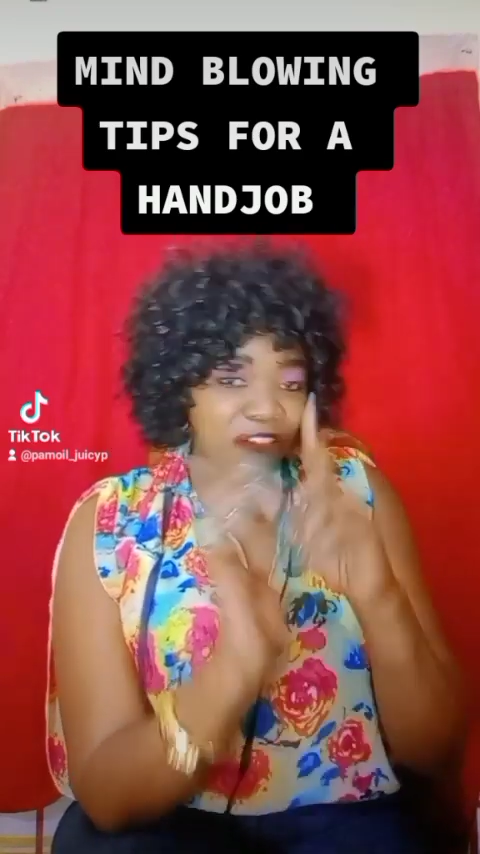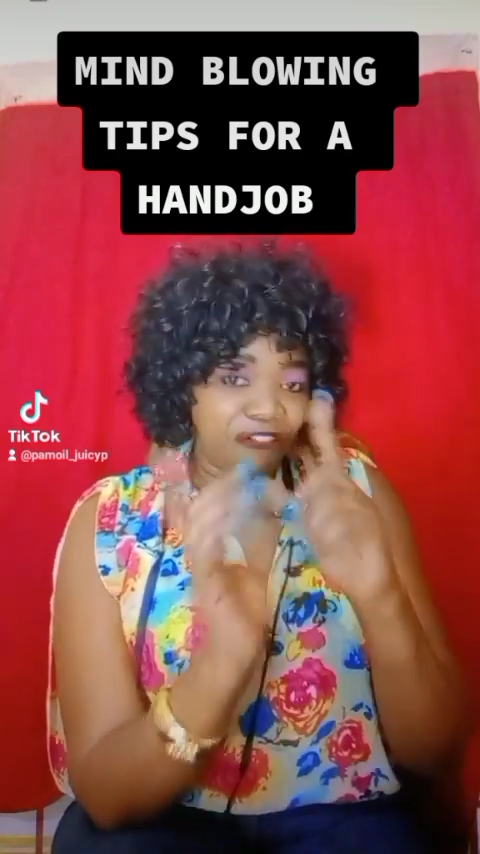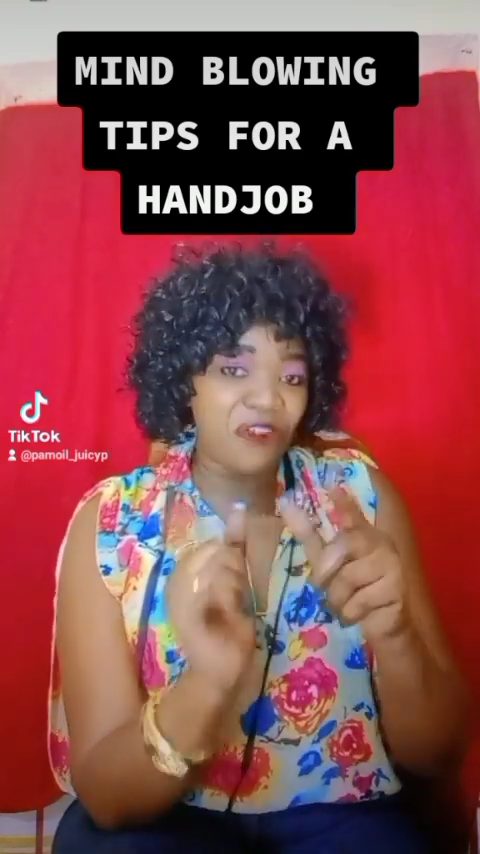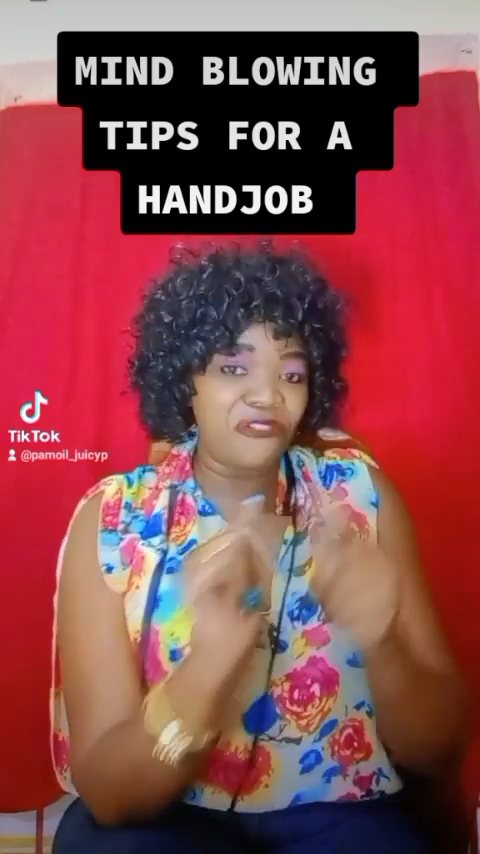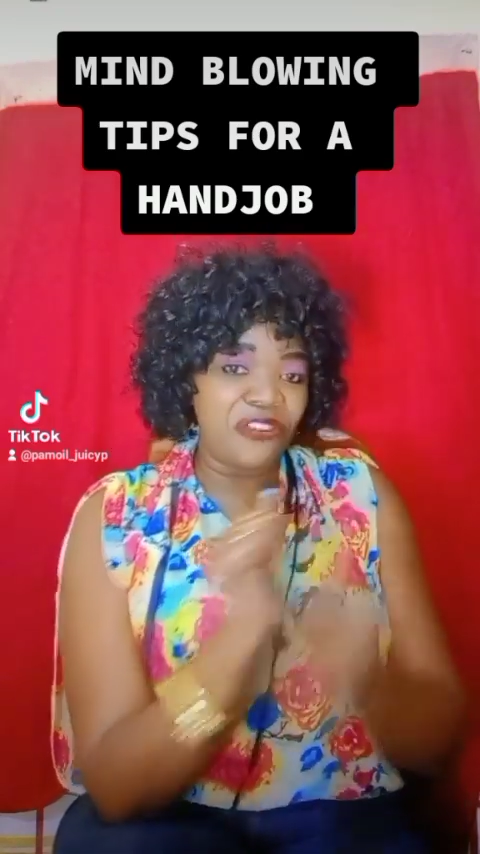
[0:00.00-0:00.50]

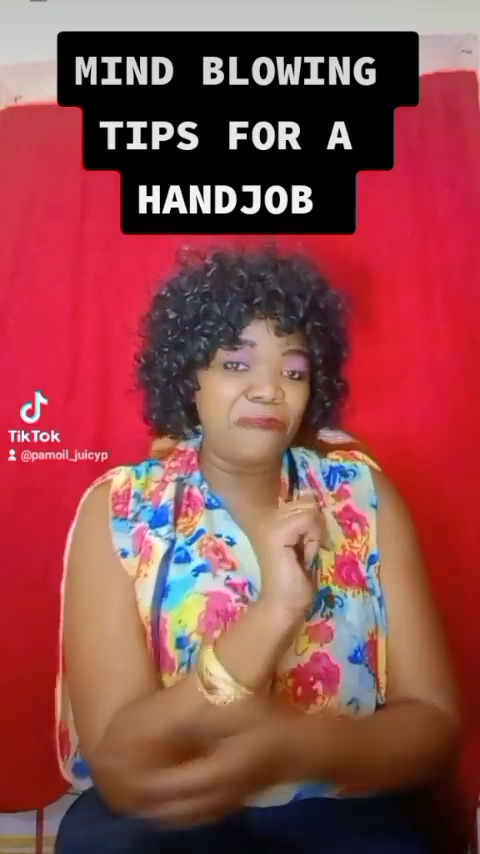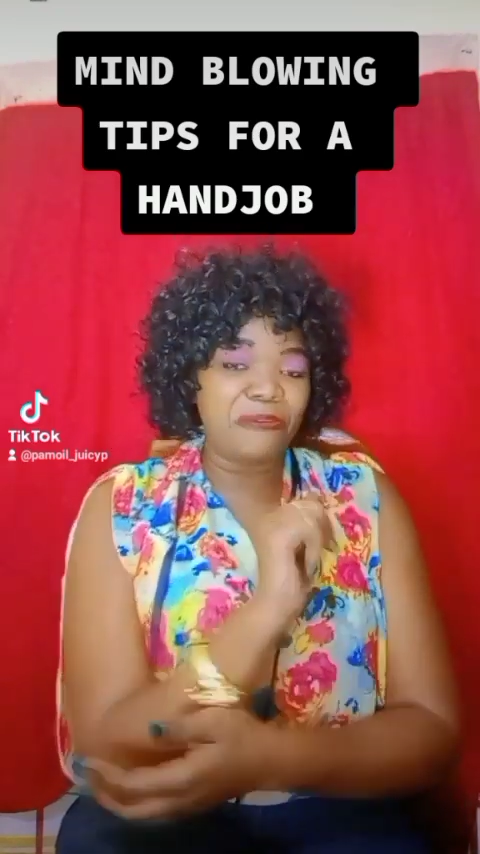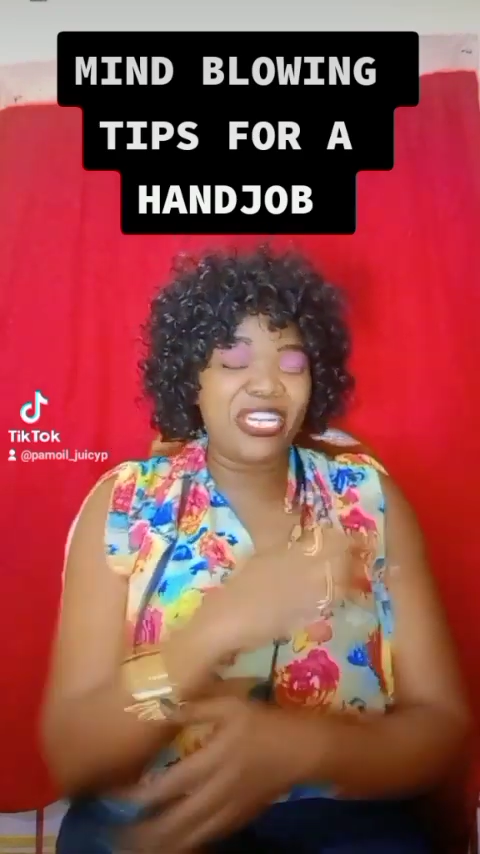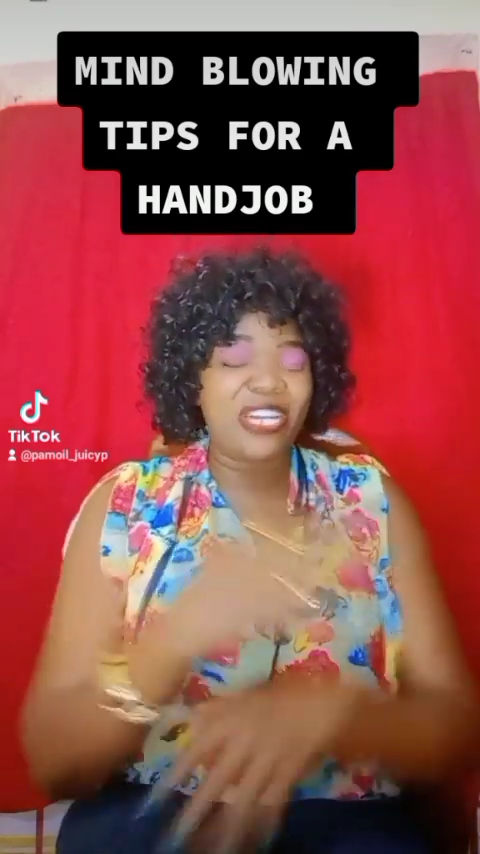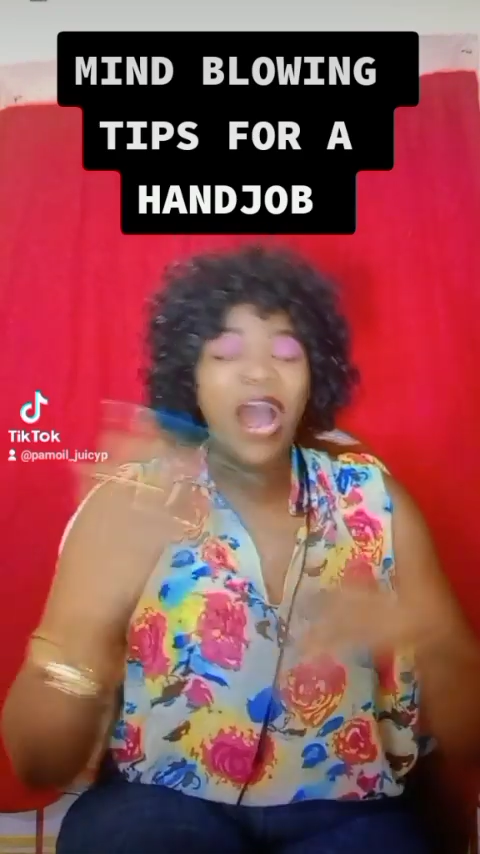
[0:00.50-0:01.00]
Very, very
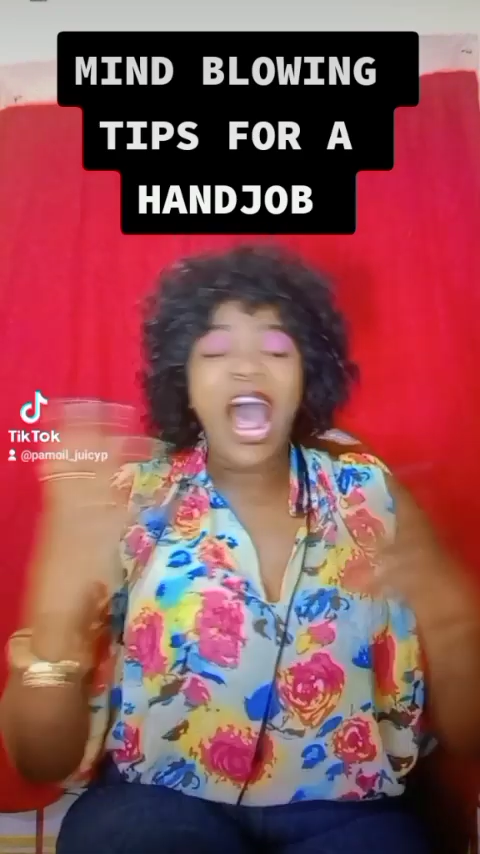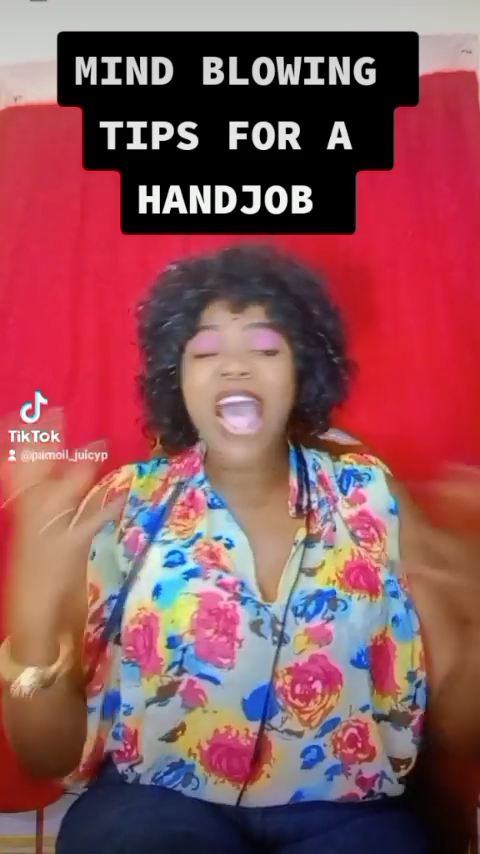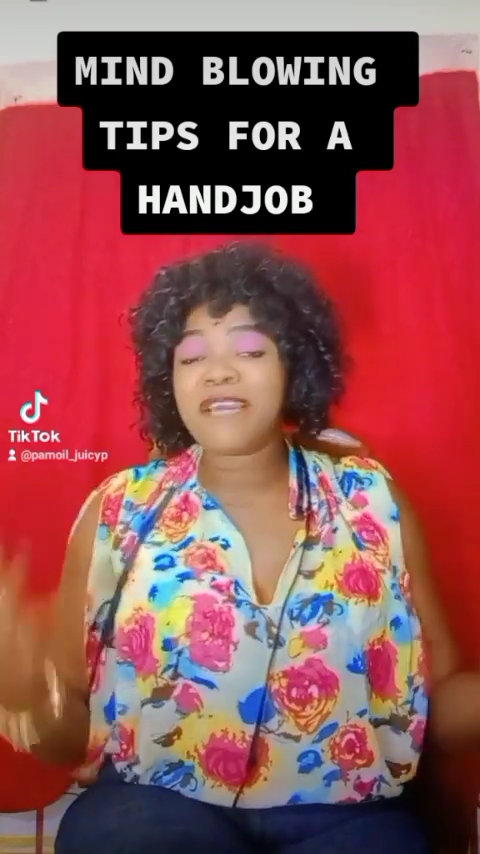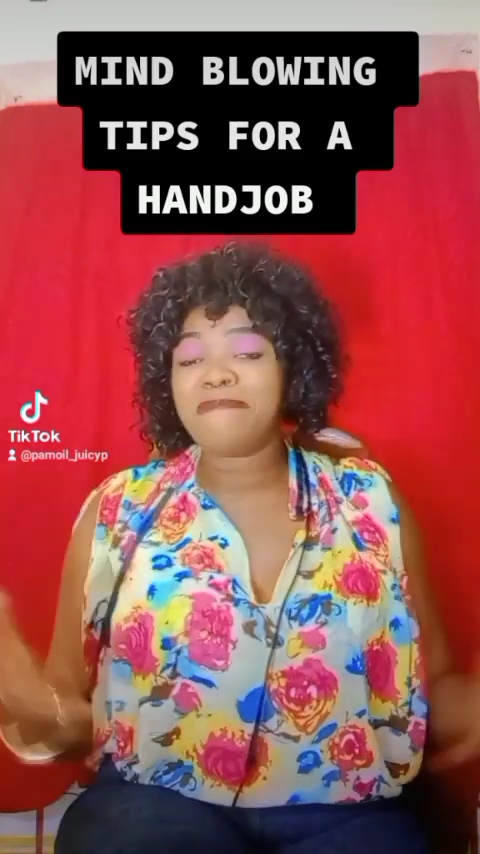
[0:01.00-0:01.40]
important. Now, I